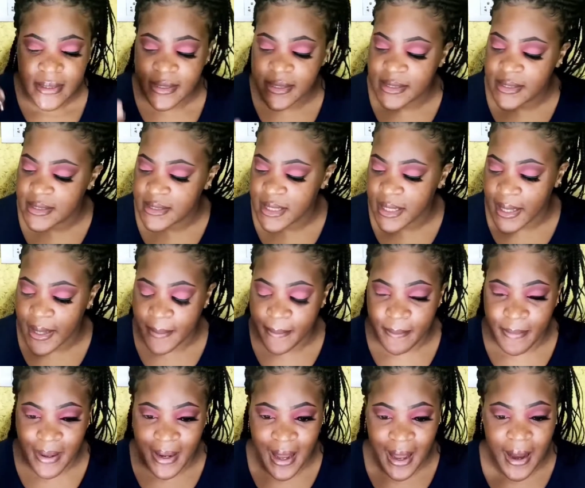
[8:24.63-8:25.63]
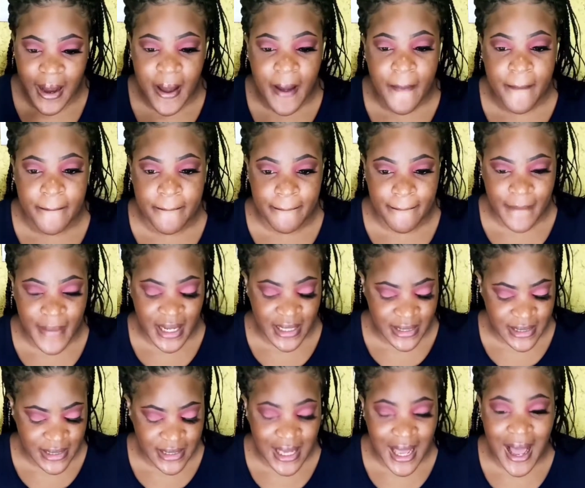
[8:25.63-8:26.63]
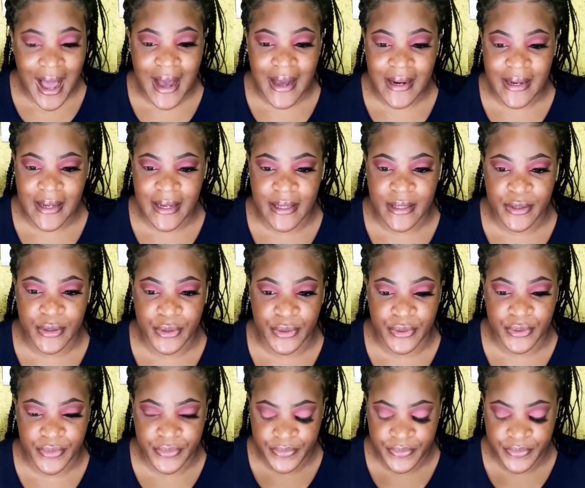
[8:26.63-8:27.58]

This is a black matte eyeliner.